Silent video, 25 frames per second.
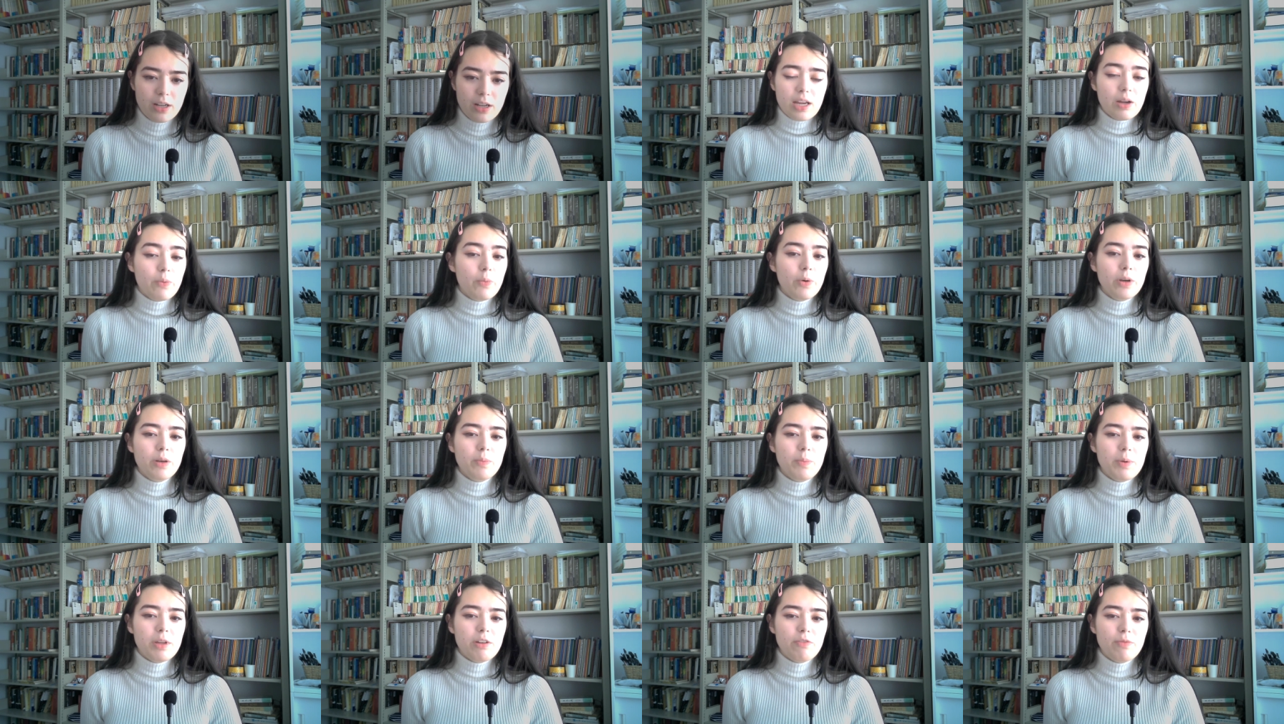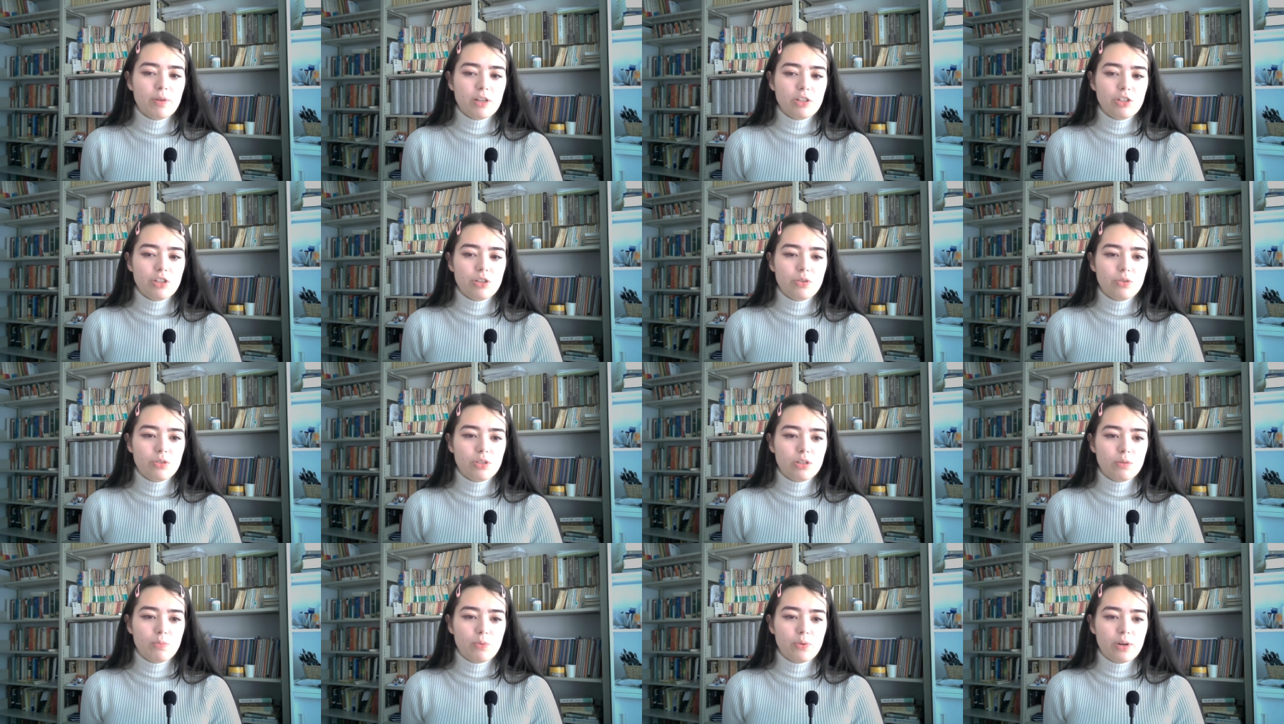It wouldn't be of much
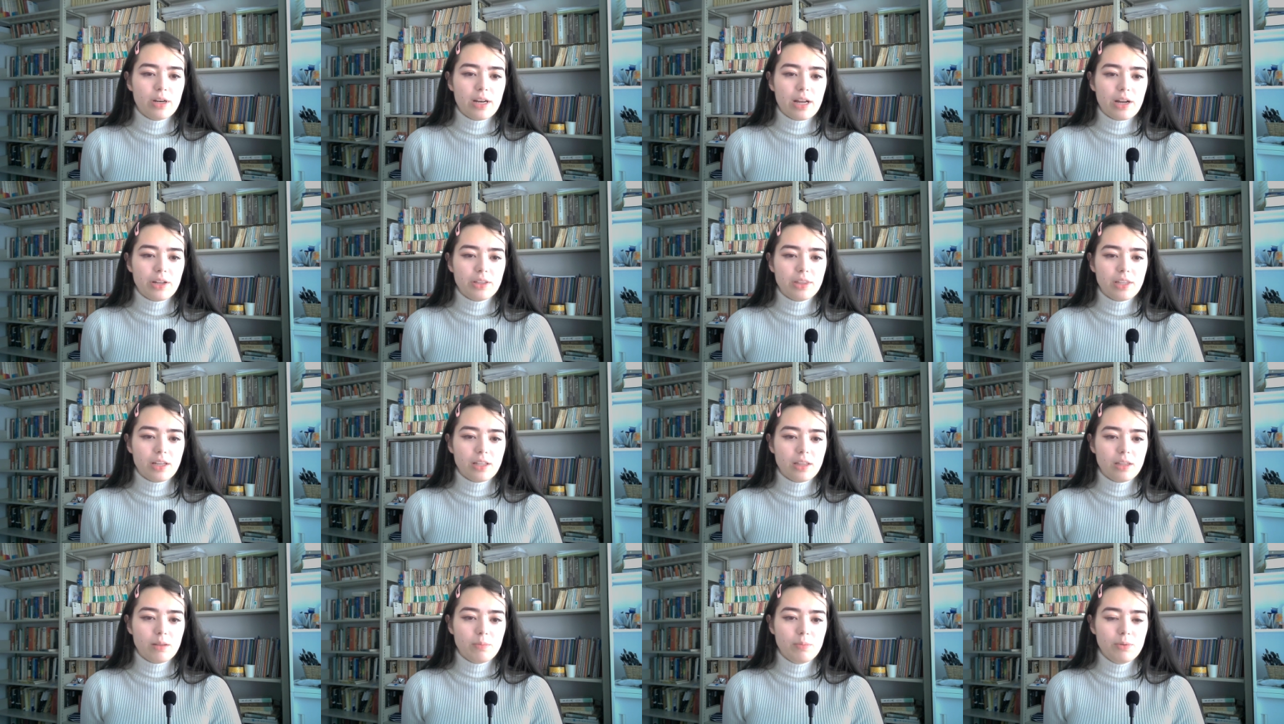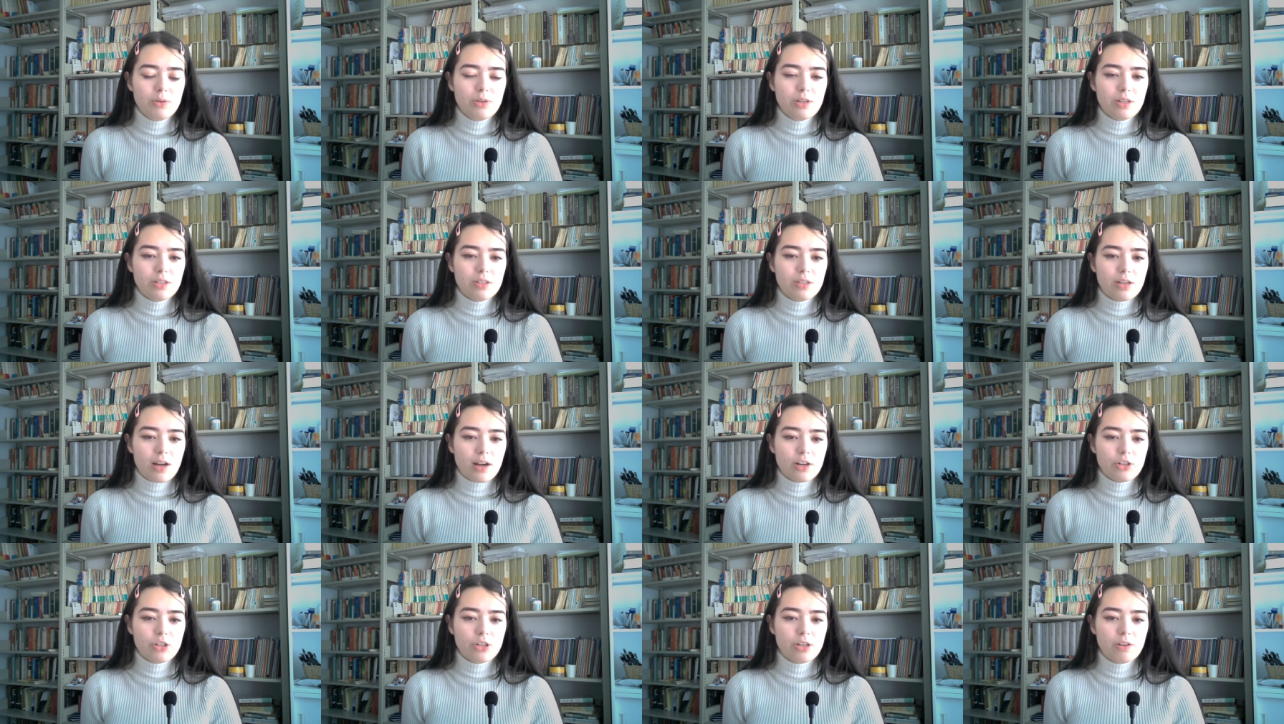use to point out that the Buddhist
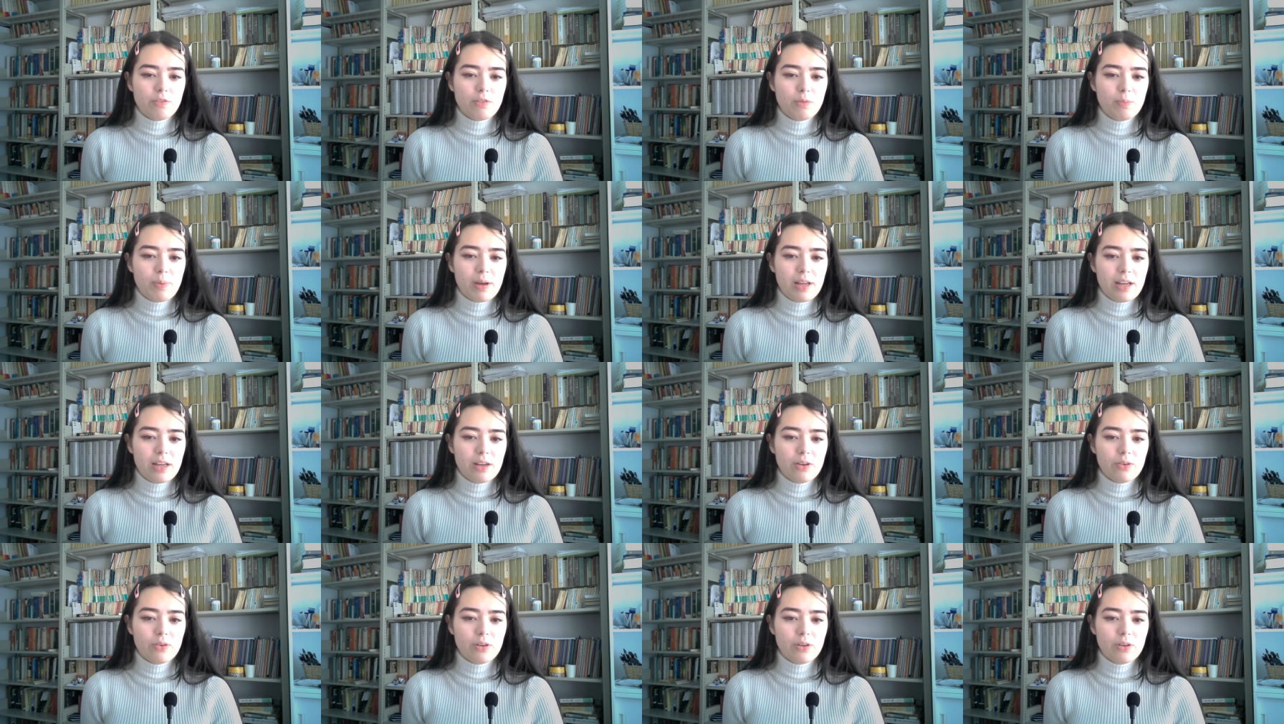doctrine of dependent